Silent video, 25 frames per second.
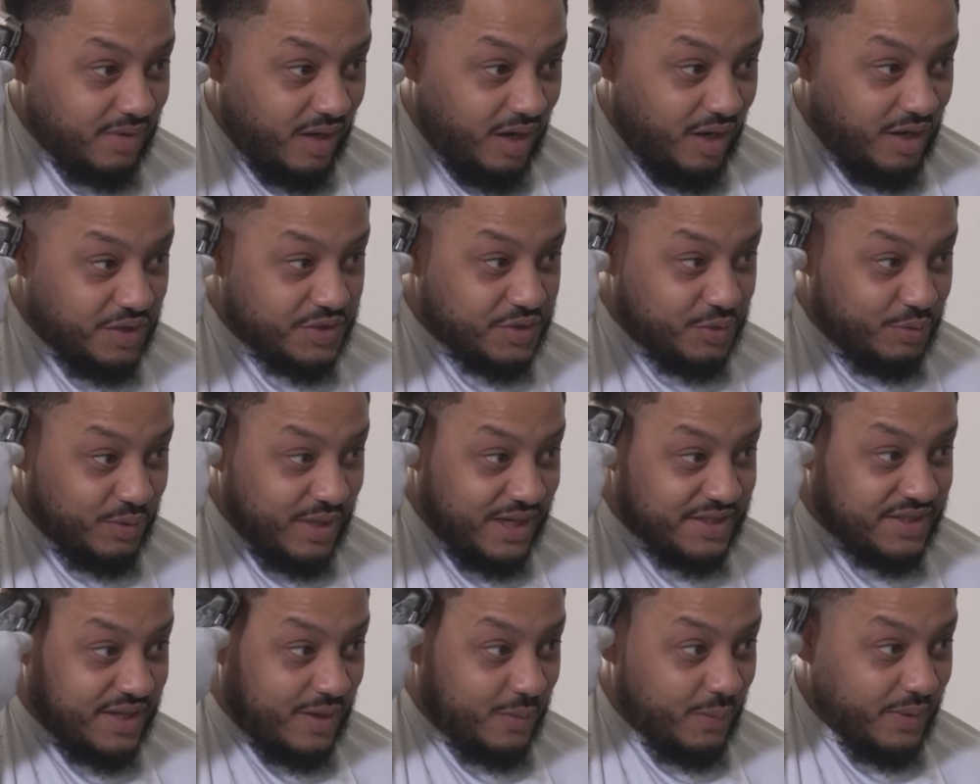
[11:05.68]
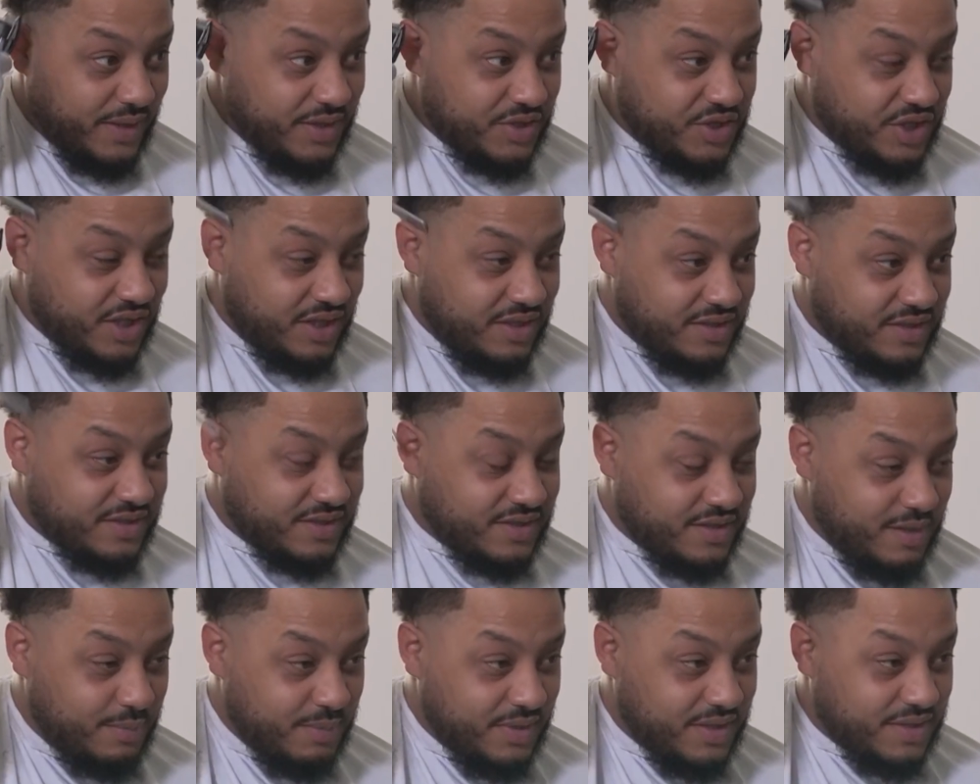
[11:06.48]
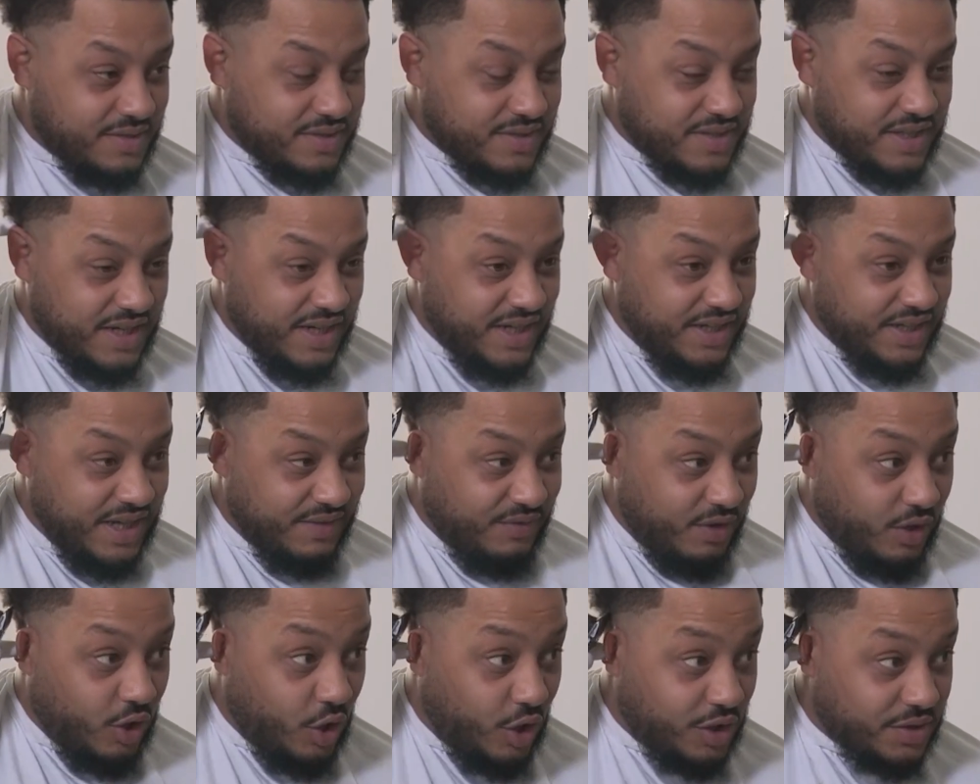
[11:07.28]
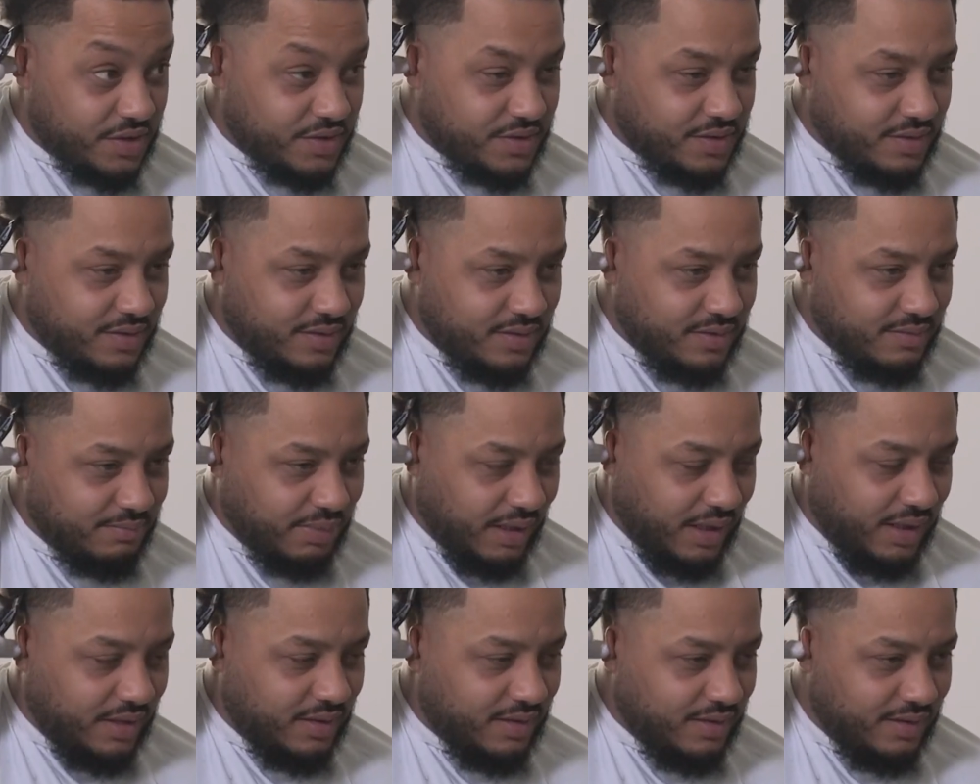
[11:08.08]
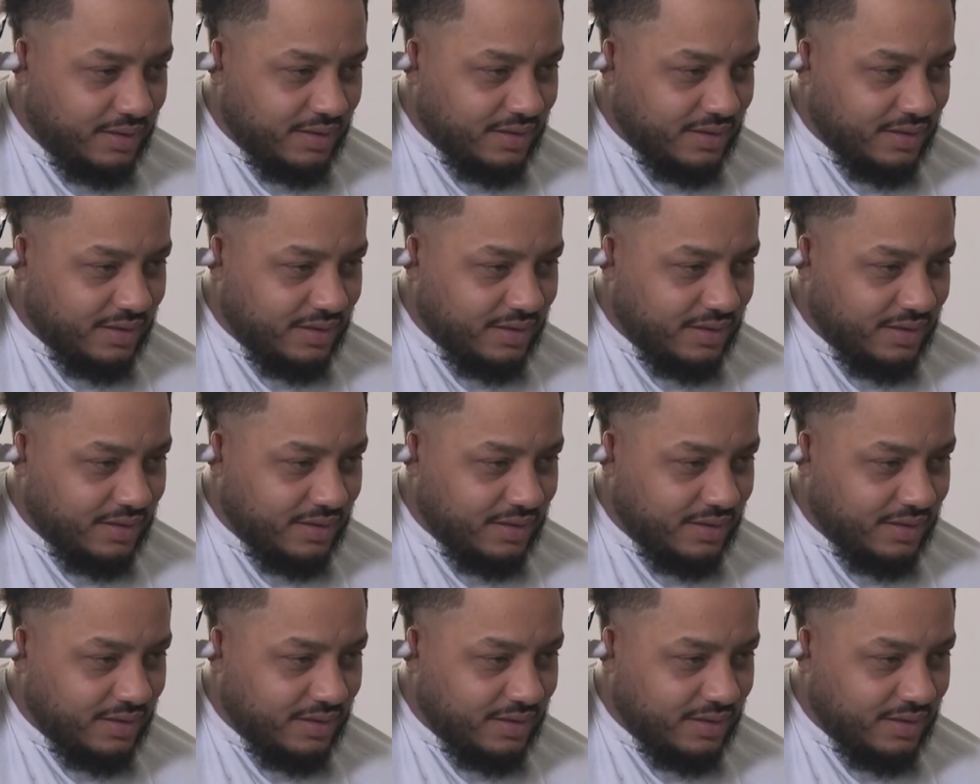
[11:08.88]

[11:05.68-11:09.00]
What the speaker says: Arsenal get a win, City never lost, but